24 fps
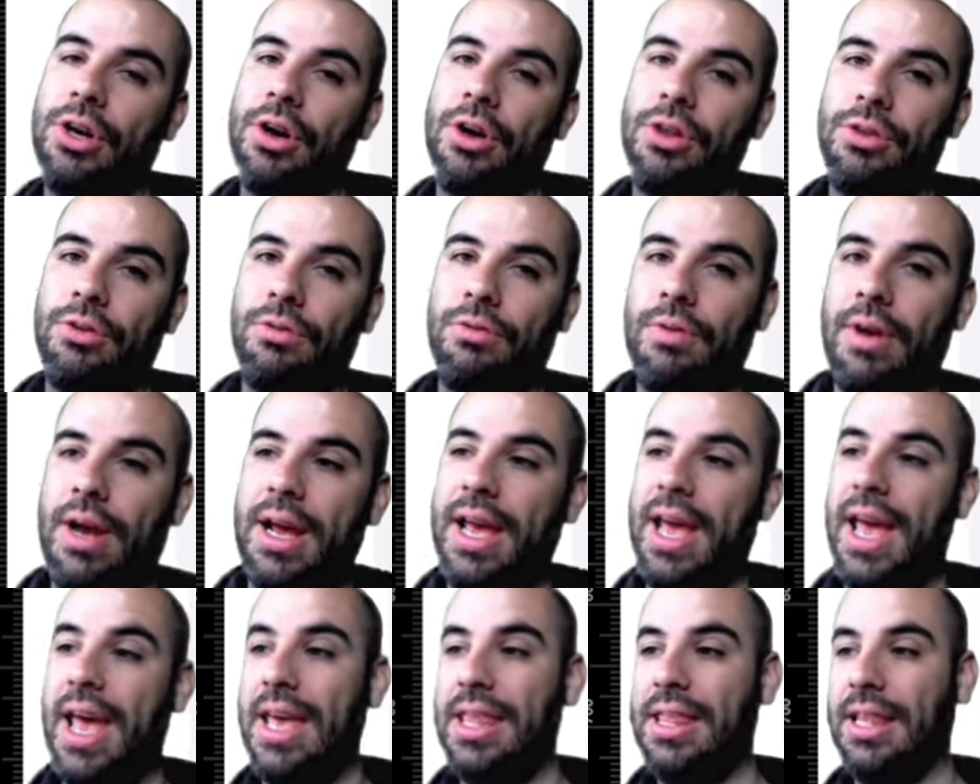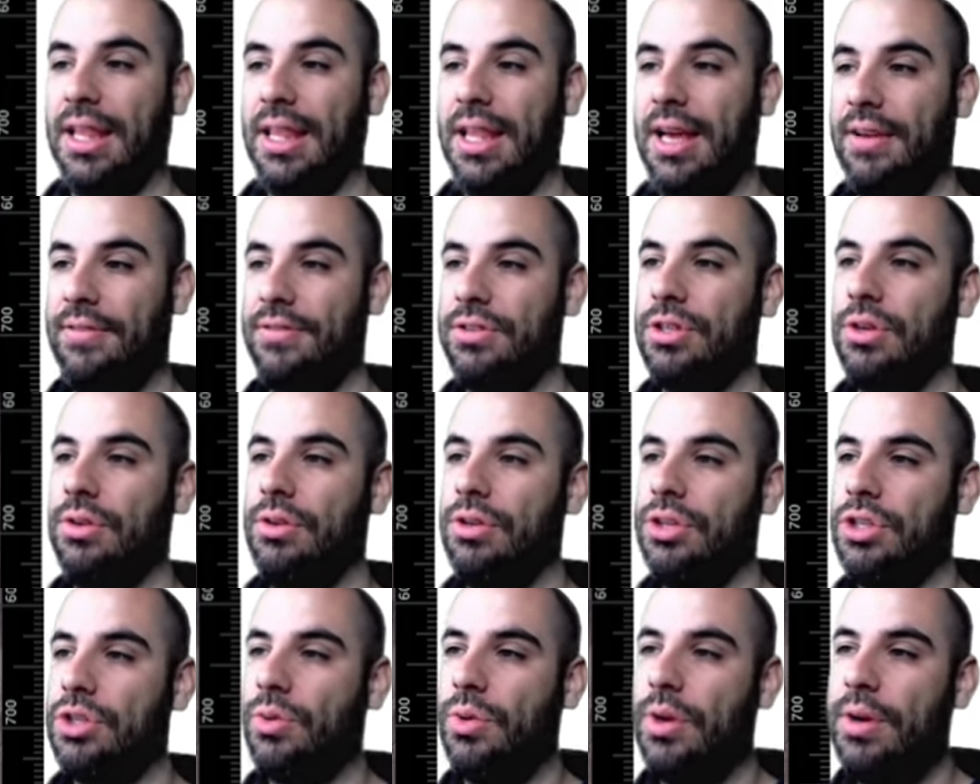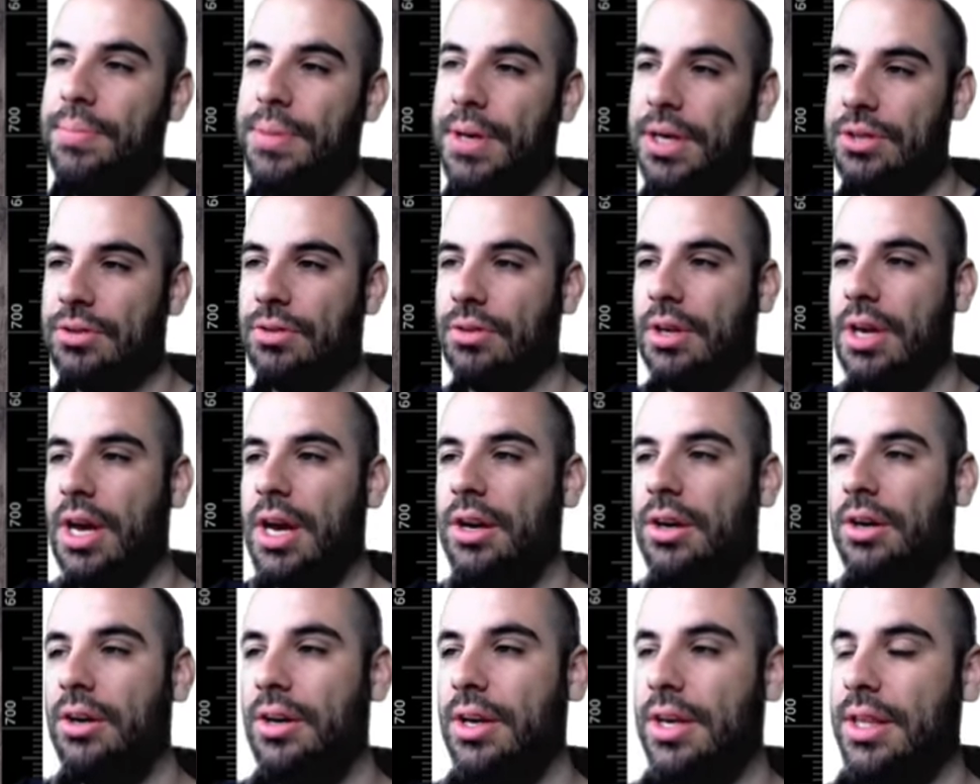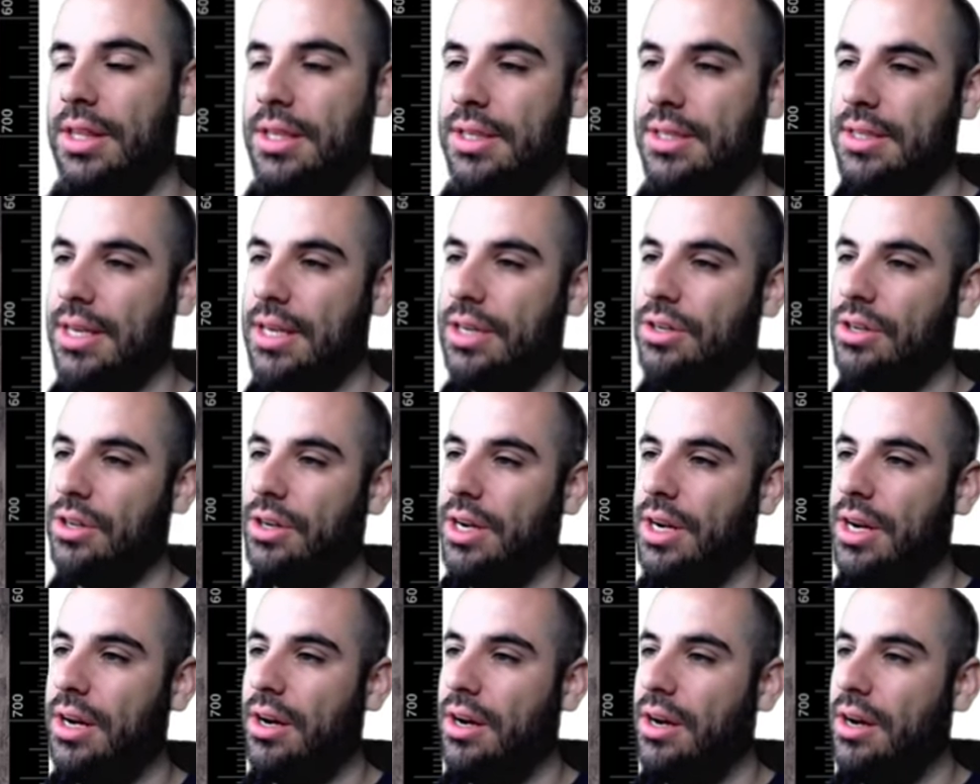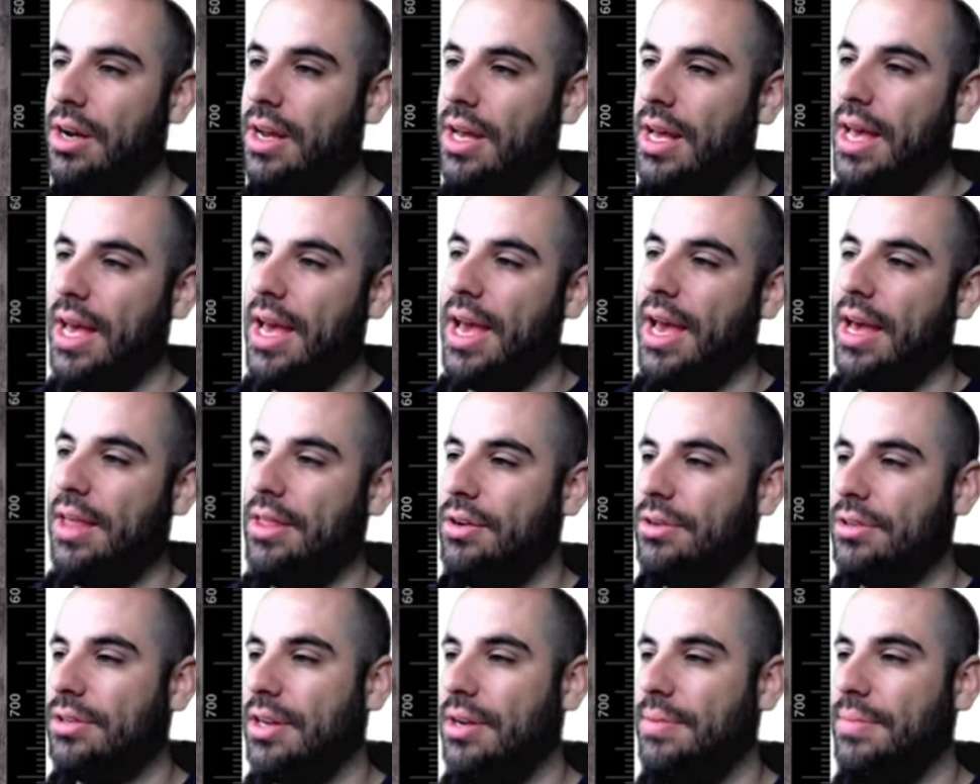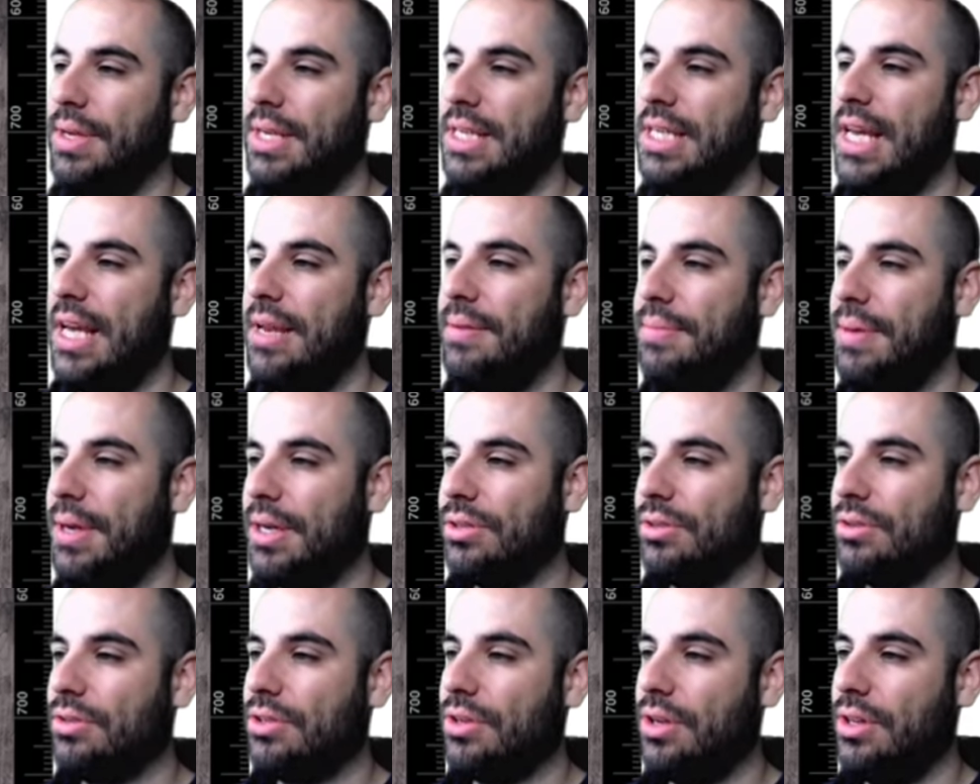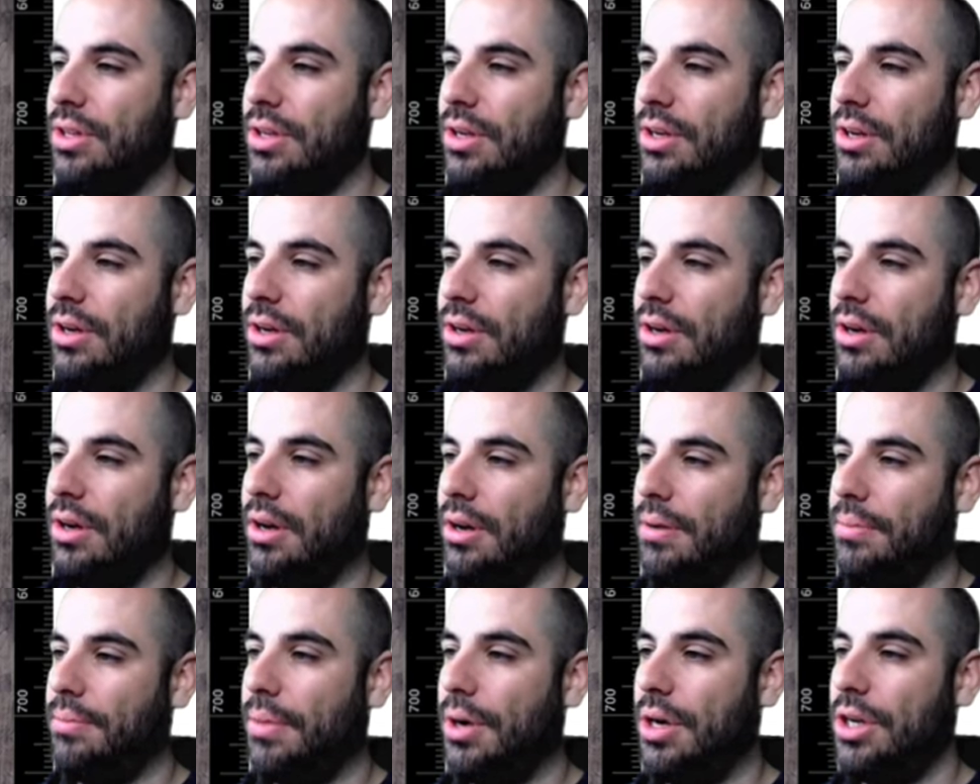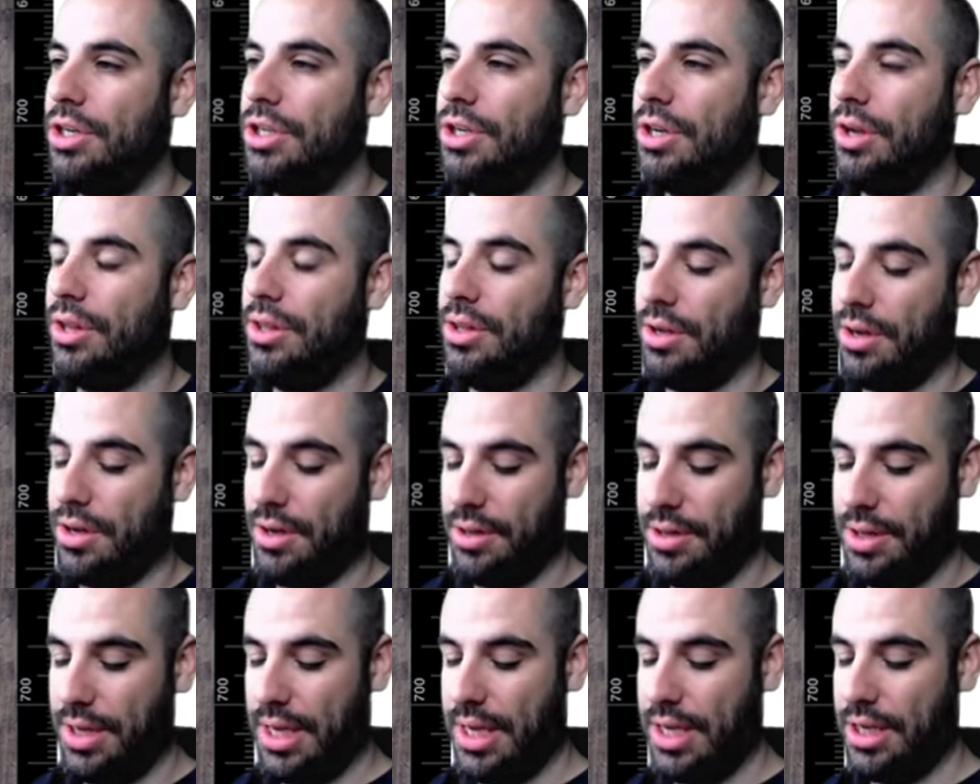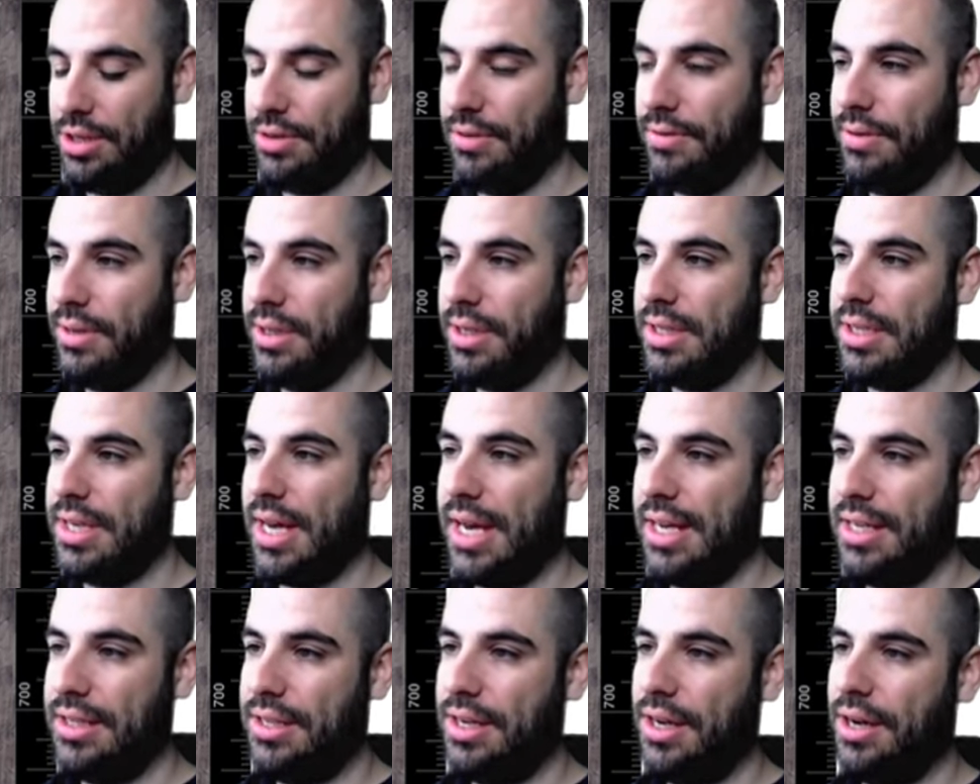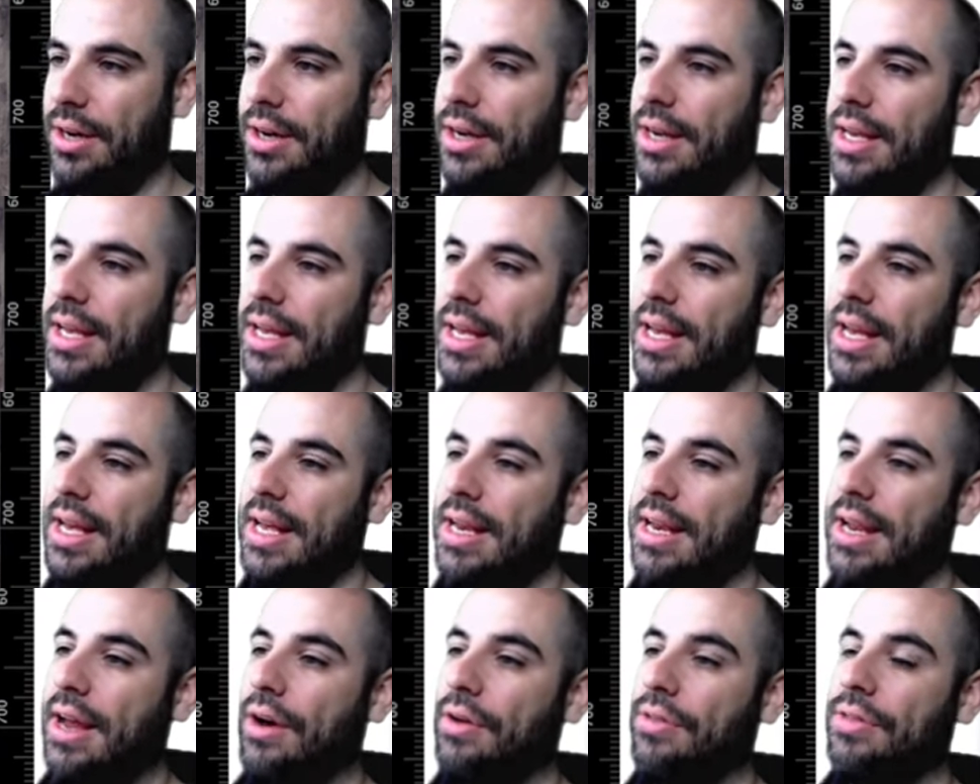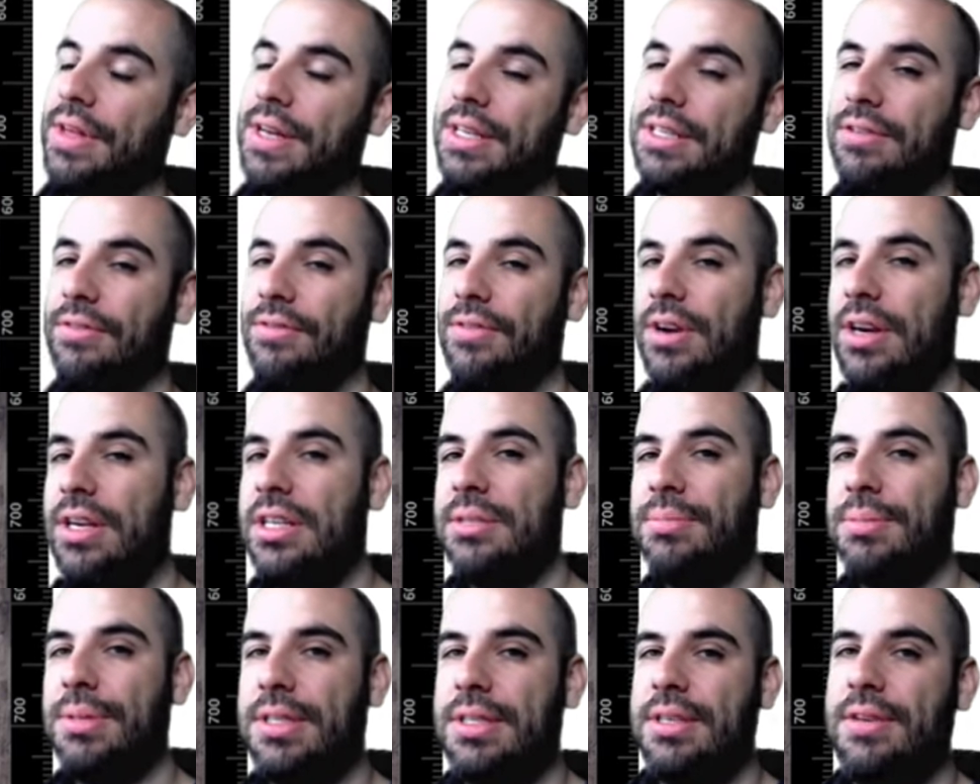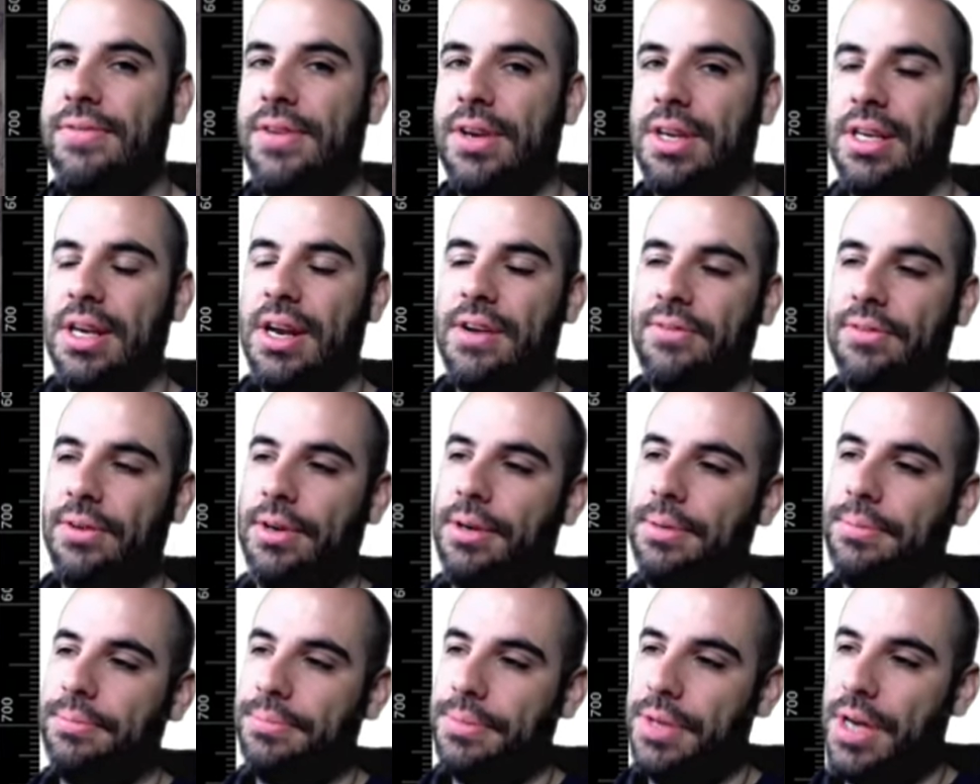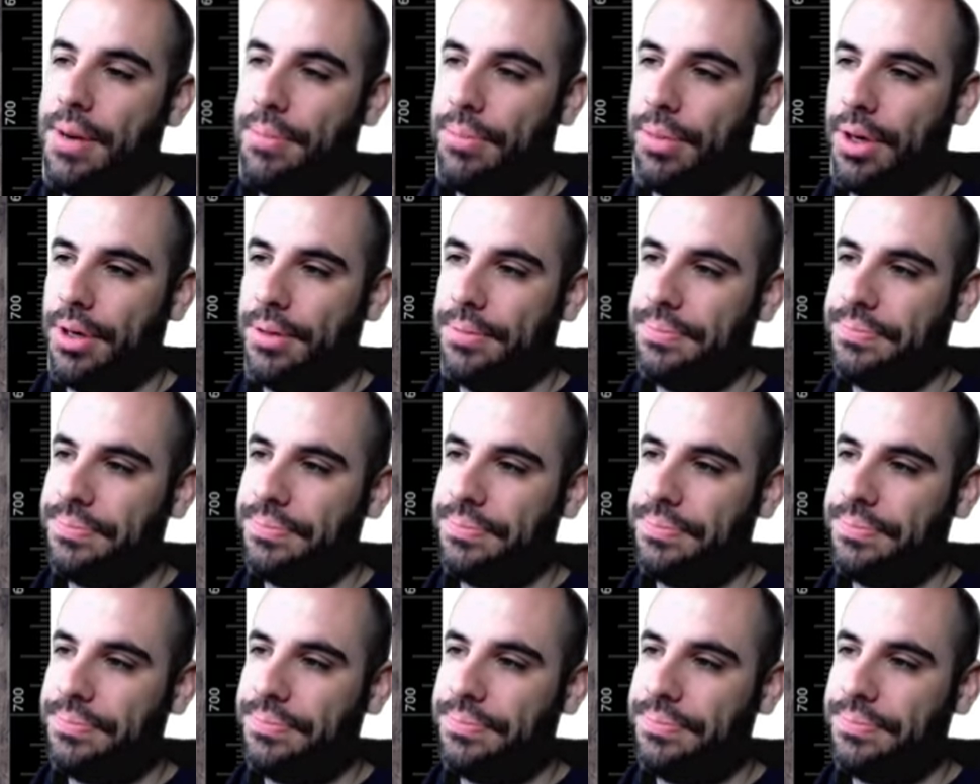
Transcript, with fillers: on the right and the left. So there's 20 pixel gutter in the center here, and there's going to be 10 pixels on the uh, margin on, the, on each of the sides here. Now that's a very specific number. Number